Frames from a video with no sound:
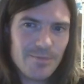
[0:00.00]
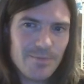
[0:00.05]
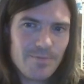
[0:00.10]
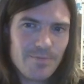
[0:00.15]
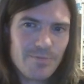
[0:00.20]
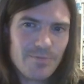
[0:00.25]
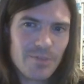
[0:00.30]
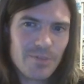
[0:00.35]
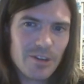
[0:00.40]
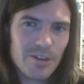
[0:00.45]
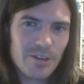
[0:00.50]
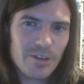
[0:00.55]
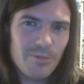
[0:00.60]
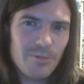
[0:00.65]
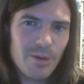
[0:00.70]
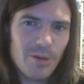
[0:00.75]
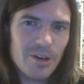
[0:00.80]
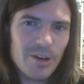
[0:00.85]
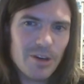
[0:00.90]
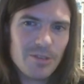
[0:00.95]
Like by
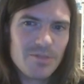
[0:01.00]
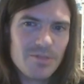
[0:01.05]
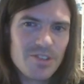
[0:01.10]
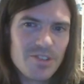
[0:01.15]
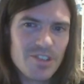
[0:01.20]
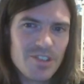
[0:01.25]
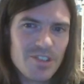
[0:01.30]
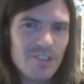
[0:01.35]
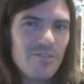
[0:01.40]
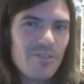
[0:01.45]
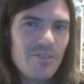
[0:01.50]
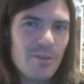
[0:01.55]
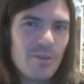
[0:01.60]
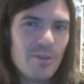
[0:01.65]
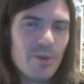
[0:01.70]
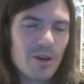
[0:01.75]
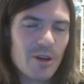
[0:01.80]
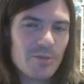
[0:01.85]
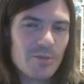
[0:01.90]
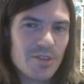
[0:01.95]
himself, he
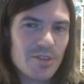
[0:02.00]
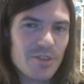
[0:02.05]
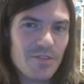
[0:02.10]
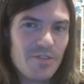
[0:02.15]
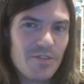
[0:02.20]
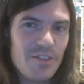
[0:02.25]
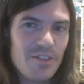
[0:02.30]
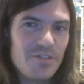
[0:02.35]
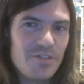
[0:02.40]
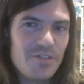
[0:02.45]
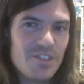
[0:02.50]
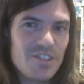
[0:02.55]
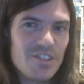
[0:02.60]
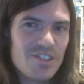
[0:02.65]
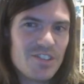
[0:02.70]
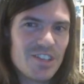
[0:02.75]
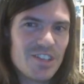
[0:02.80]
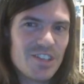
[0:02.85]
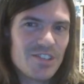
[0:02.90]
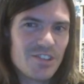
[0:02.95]
becomes a
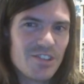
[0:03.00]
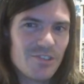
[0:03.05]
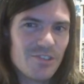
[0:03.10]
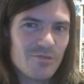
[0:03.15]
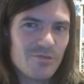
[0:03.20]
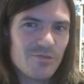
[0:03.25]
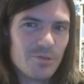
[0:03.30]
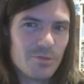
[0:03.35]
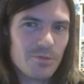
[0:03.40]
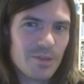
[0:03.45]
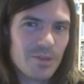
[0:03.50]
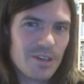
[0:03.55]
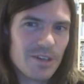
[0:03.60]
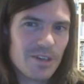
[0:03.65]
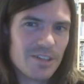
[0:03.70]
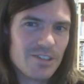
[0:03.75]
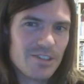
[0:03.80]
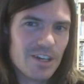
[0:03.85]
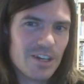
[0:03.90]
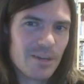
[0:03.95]
5600
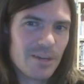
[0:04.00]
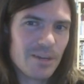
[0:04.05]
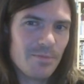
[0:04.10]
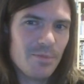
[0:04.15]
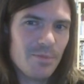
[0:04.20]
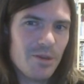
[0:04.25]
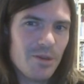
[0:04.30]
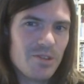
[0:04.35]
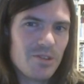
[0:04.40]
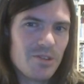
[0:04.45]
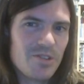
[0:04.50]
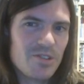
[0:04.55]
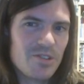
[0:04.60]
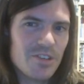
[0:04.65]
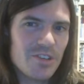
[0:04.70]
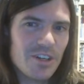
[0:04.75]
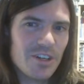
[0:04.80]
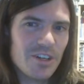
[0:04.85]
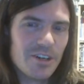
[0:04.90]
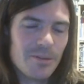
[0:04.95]
attack beat stick,
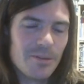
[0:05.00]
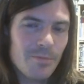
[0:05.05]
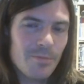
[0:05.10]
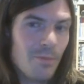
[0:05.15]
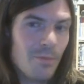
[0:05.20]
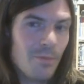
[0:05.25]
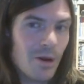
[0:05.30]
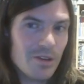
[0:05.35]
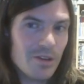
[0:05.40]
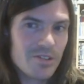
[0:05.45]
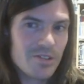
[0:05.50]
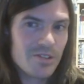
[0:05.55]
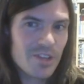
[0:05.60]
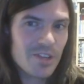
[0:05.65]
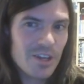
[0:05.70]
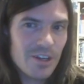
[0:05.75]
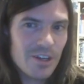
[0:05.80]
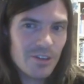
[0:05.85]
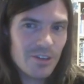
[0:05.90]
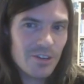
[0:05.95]
but
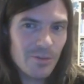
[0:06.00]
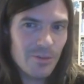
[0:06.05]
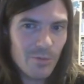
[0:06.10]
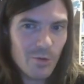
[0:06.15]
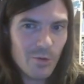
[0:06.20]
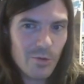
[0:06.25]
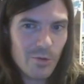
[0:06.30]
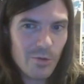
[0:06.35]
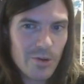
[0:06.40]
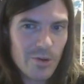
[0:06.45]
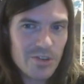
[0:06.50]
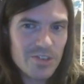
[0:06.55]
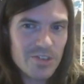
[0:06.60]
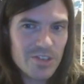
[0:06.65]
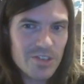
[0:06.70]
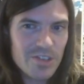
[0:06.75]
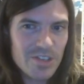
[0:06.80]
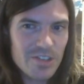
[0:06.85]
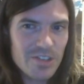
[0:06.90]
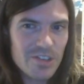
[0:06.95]
the more
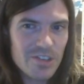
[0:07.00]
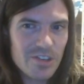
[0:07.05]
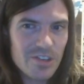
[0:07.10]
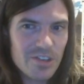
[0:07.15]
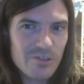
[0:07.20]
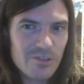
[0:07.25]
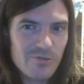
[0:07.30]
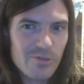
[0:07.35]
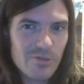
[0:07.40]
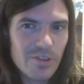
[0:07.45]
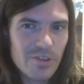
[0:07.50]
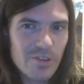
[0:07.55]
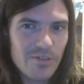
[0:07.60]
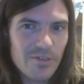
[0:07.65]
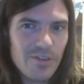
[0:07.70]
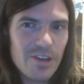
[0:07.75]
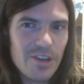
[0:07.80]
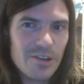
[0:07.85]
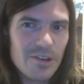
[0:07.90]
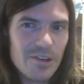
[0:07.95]
Xyzs that are on the
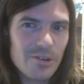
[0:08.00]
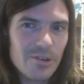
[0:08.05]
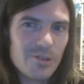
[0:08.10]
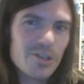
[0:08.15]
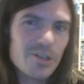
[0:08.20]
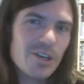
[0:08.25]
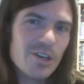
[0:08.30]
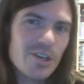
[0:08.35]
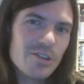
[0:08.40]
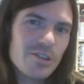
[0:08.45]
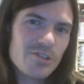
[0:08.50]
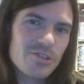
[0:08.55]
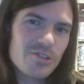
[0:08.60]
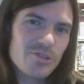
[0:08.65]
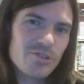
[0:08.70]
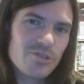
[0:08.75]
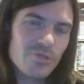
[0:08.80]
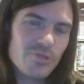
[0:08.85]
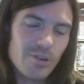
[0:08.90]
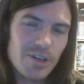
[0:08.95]
field, the
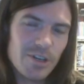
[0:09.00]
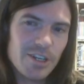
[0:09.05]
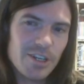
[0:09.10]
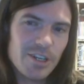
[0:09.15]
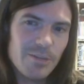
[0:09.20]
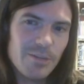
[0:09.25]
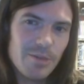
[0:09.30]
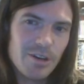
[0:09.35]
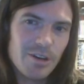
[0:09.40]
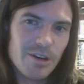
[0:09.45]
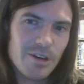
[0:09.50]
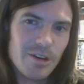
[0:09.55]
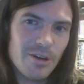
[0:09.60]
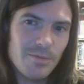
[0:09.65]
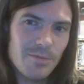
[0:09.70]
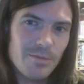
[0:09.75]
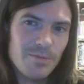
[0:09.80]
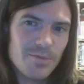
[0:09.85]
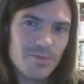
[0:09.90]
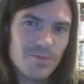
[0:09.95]
stronger he
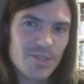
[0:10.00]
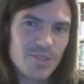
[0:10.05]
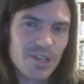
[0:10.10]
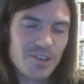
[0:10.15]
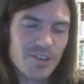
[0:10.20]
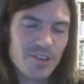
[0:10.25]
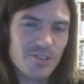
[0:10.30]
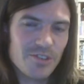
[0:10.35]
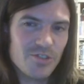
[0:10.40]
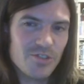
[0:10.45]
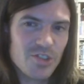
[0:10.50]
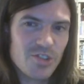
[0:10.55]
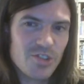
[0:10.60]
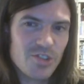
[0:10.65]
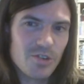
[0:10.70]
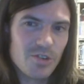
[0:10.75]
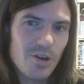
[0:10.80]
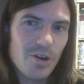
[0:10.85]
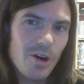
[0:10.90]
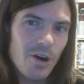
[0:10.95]
becomes and can just
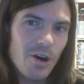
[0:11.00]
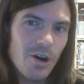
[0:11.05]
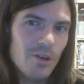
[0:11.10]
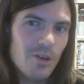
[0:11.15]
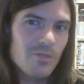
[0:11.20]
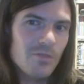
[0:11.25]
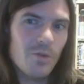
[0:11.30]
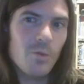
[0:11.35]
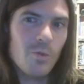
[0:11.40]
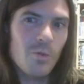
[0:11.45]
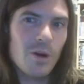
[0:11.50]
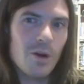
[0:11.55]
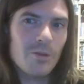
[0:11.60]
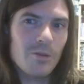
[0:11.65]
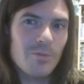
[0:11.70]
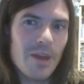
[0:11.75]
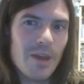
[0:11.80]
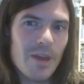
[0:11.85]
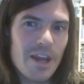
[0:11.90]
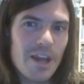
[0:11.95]
overwhelm
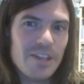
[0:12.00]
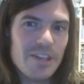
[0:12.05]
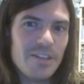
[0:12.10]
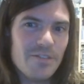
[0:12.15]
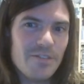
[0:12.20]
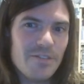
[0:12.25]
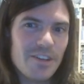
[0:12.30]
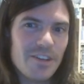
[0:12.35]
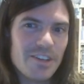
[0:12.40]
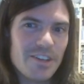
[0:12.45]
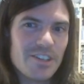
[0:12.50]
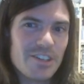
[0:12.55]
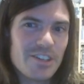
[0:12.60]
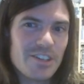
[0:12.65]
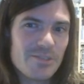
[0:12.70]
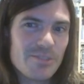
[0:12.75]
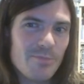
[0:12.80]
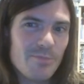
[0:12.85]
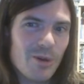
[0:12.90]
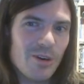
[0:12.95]
anything in its
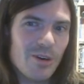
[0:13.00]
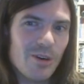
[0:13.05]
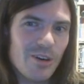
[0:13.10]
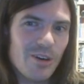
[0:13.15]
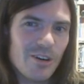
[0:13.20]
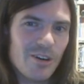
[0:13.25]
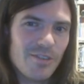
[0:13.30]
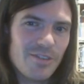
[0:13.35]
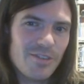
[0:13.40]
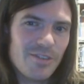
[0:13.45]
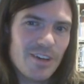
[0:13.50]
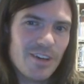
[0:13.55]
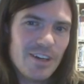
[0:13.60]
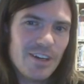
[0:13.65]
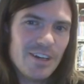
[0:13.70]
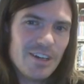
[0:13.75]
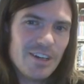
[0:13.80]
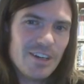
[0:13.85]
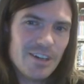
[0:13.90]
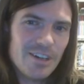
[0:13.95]
path.
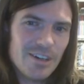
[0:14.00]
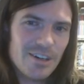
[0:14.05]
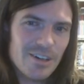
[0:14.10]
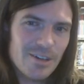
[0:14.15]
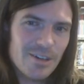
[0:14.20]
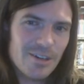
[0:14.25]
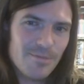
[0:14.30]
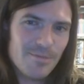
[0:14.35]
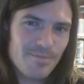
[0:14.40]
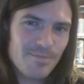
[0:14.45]
Um,